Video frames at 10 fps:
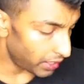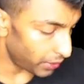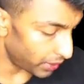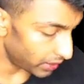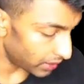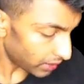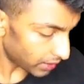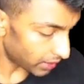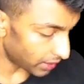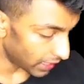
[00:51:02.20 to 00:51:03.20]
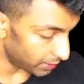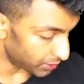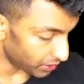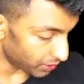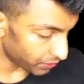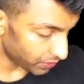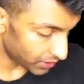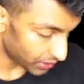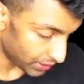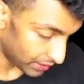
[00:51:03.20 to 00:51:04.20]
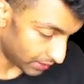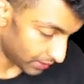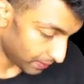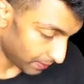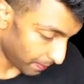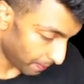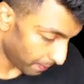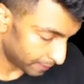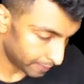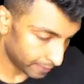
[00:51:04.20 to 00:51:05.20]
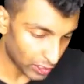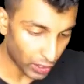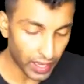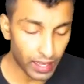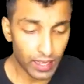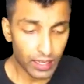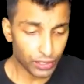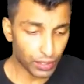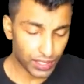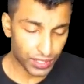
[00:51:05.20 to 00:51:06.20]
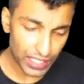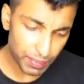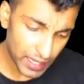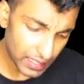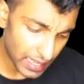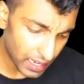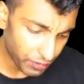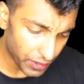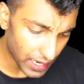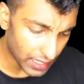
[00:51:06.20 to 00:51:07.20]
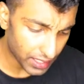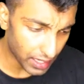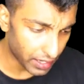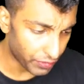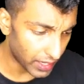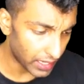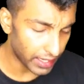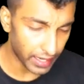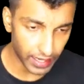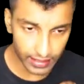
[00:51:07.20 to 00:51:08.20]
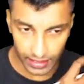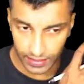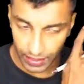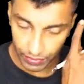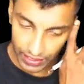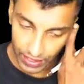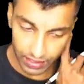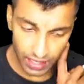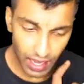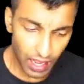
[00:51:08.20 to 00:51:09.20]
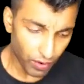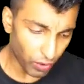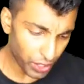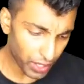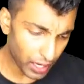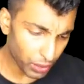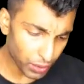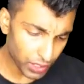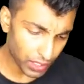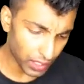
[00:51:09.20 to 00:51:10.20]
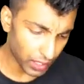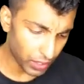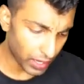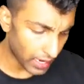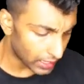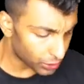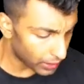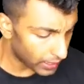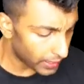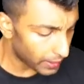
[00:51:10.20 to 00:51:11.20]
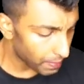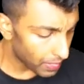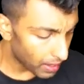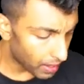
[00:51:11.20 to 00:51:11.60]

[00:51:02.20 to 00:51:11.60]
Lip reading: during the times of stress. Okay, so stress means any financial difficulty, any such situations. What you can do is you can actually